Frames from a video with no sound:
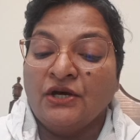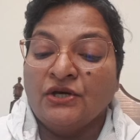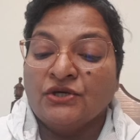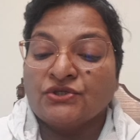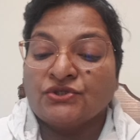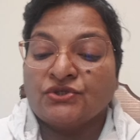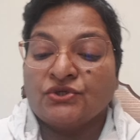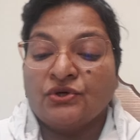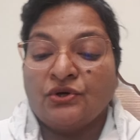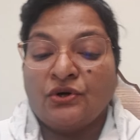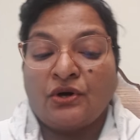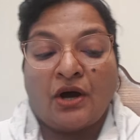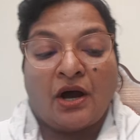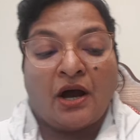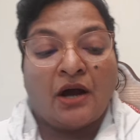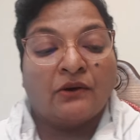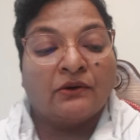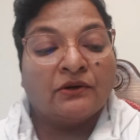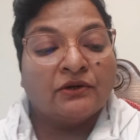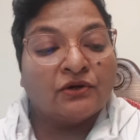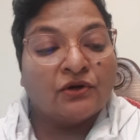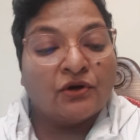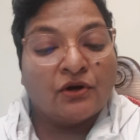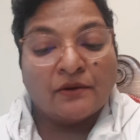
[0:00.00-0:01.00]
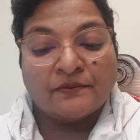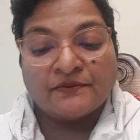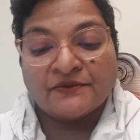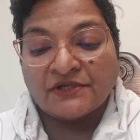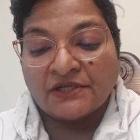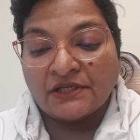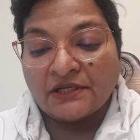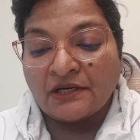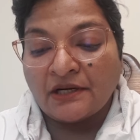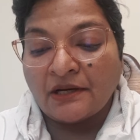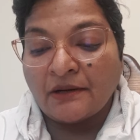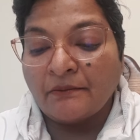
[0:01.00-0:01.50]
So our
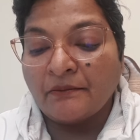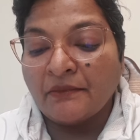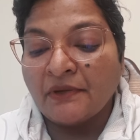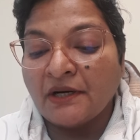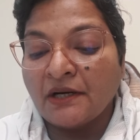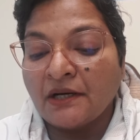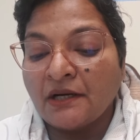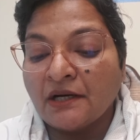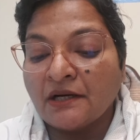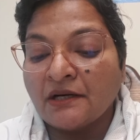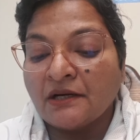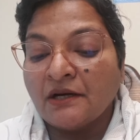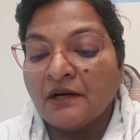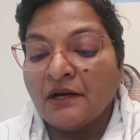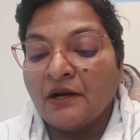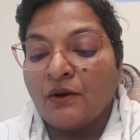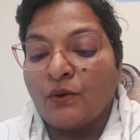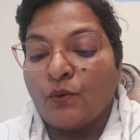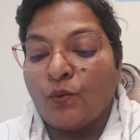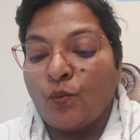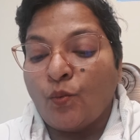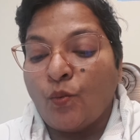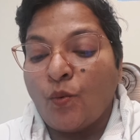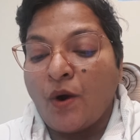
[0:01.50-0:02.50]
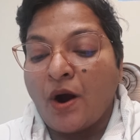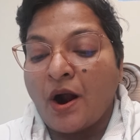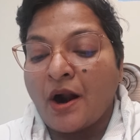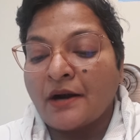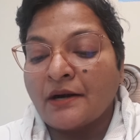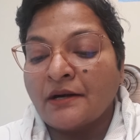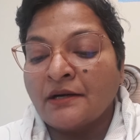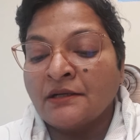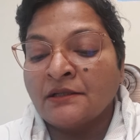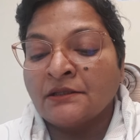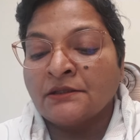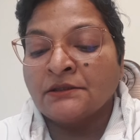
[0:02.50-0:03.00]
option number
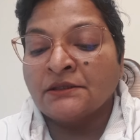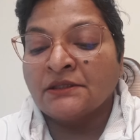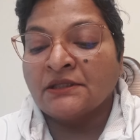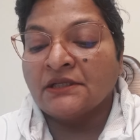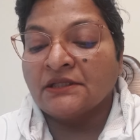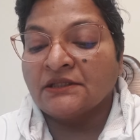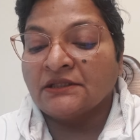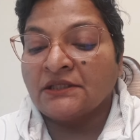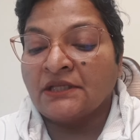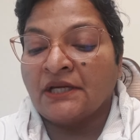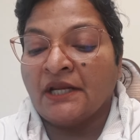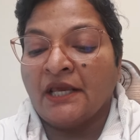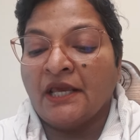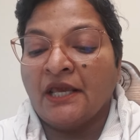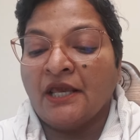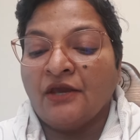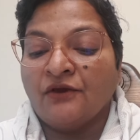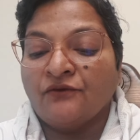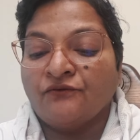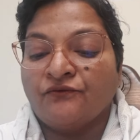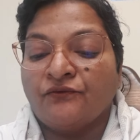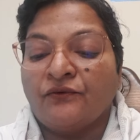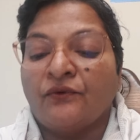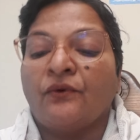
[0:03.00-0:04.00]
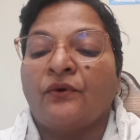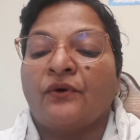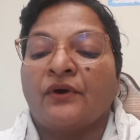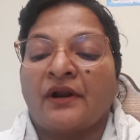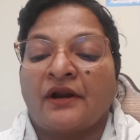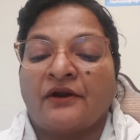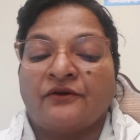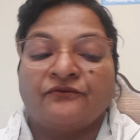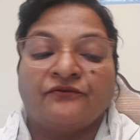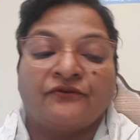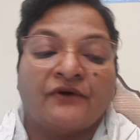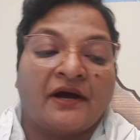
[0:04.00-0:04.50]
1, 3, 4
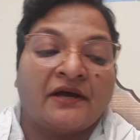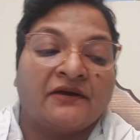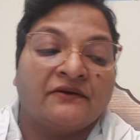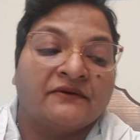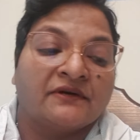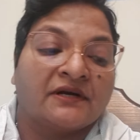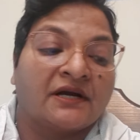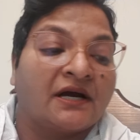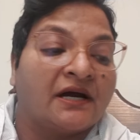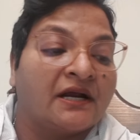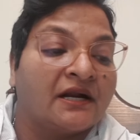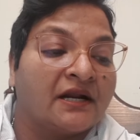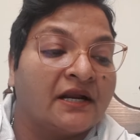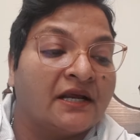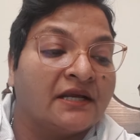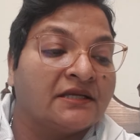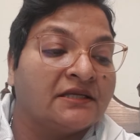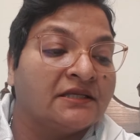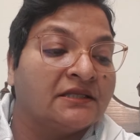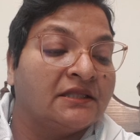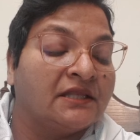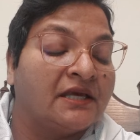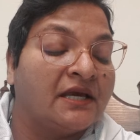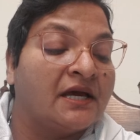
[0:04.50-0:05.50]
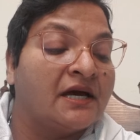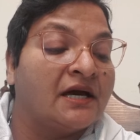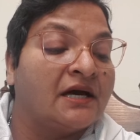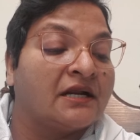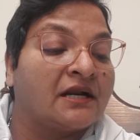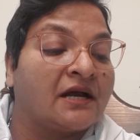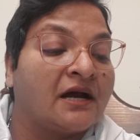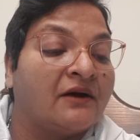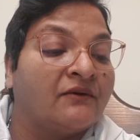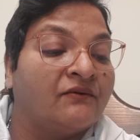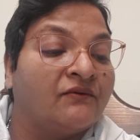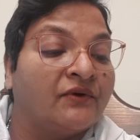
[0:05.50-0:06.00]
and 5 correct. They are
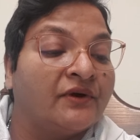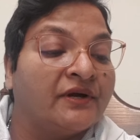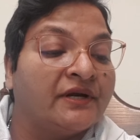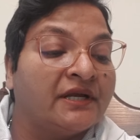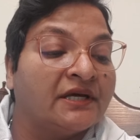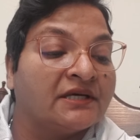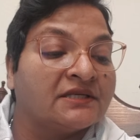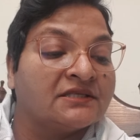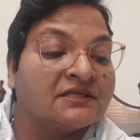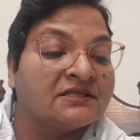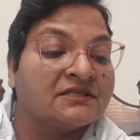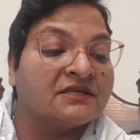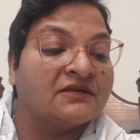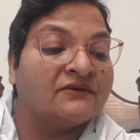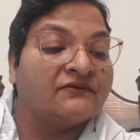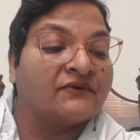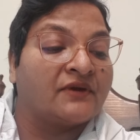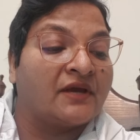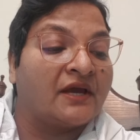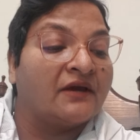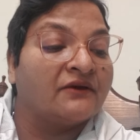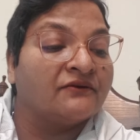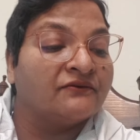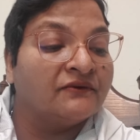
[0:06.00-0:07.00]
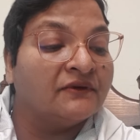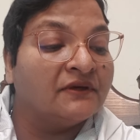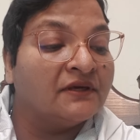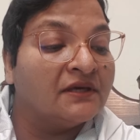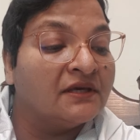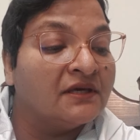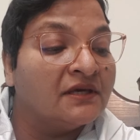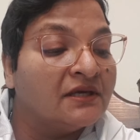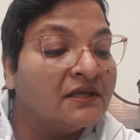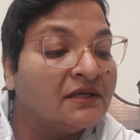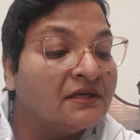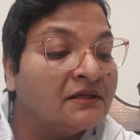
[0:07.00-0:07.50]
avoid excessive
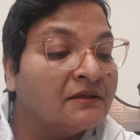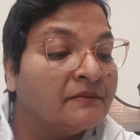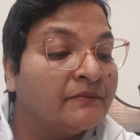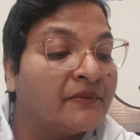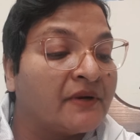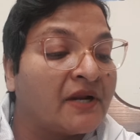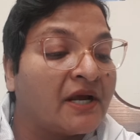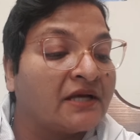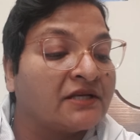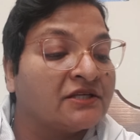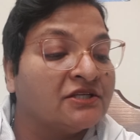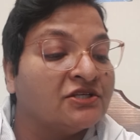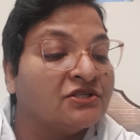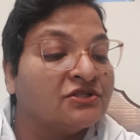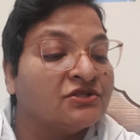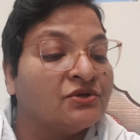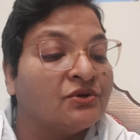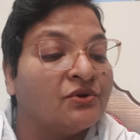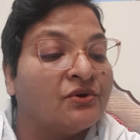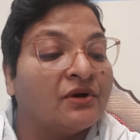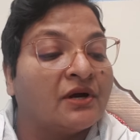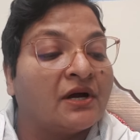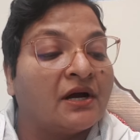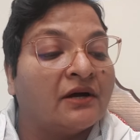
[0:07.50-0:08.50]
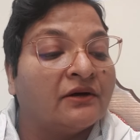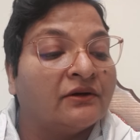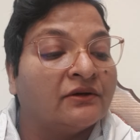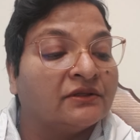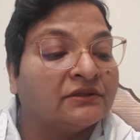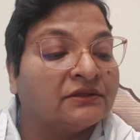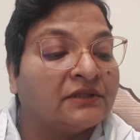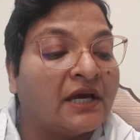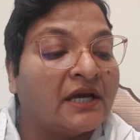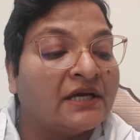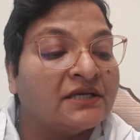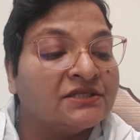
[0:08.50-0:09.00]
caffeine, practice yoga or
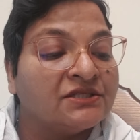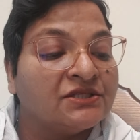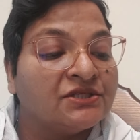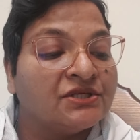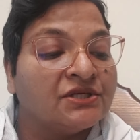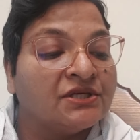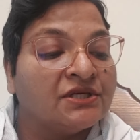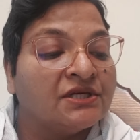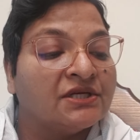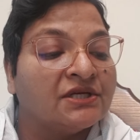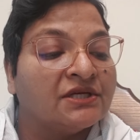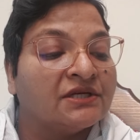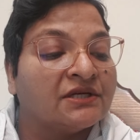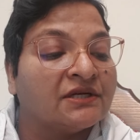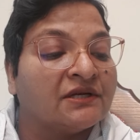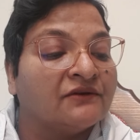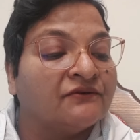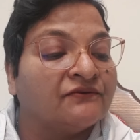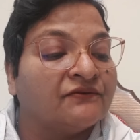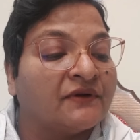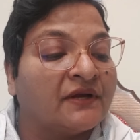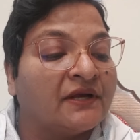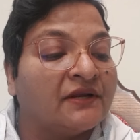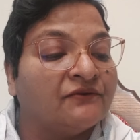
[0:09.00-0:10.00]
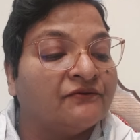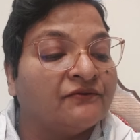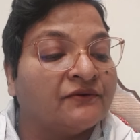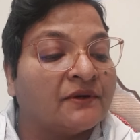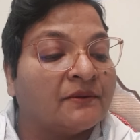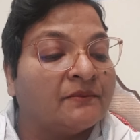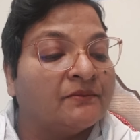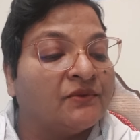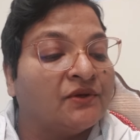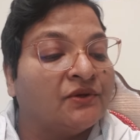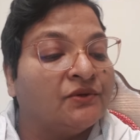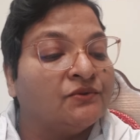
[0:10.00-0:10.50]
tai chi, refrain
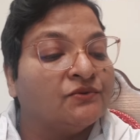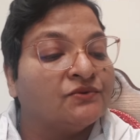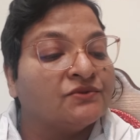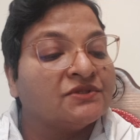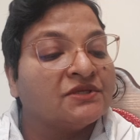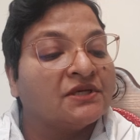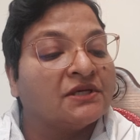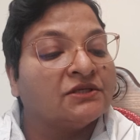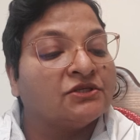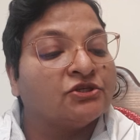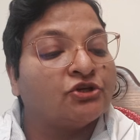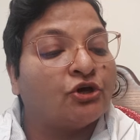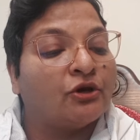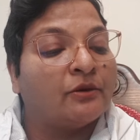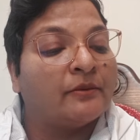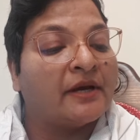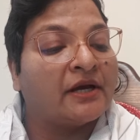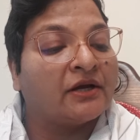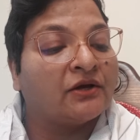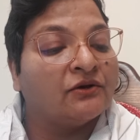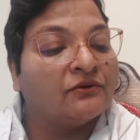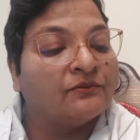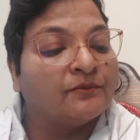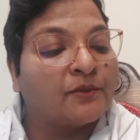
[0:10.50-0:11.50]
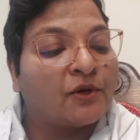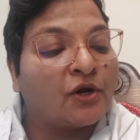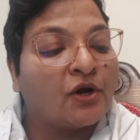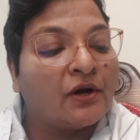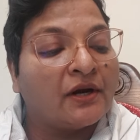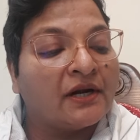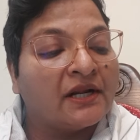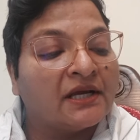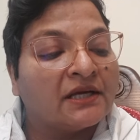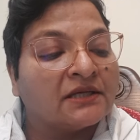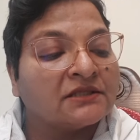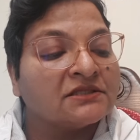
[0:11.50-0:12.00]
from using tobacco
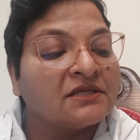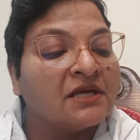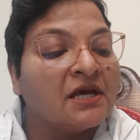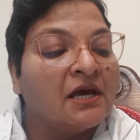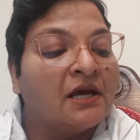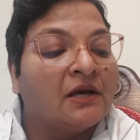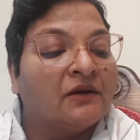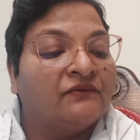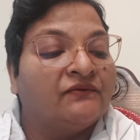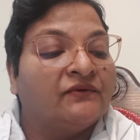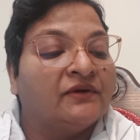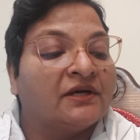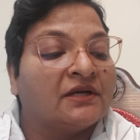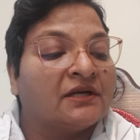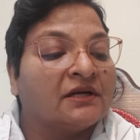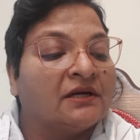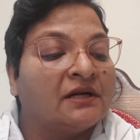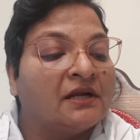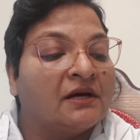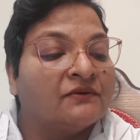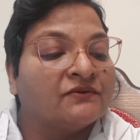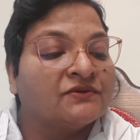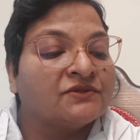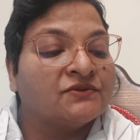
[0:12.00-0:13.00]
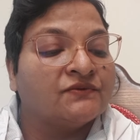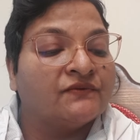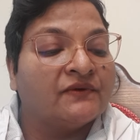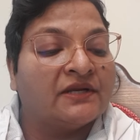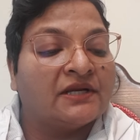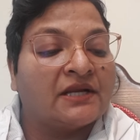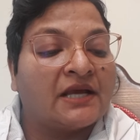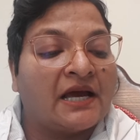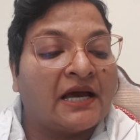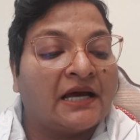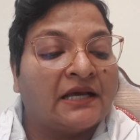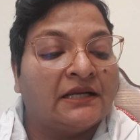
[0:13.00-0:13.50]
products, wear gloves
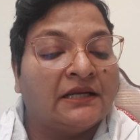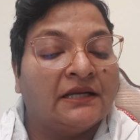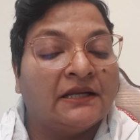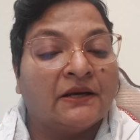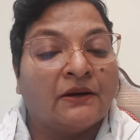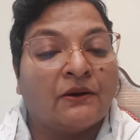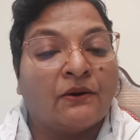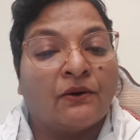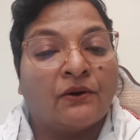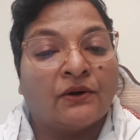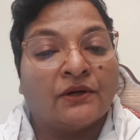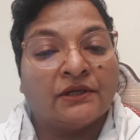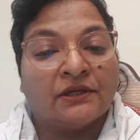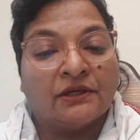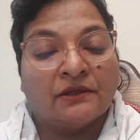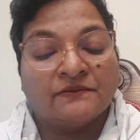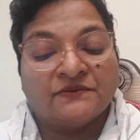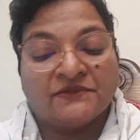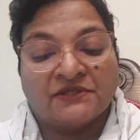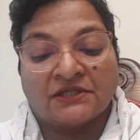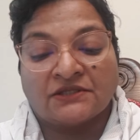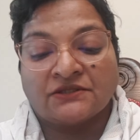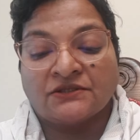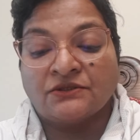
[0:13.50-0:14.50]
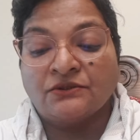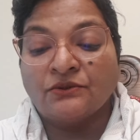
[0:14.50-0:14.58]
when handling cold objects.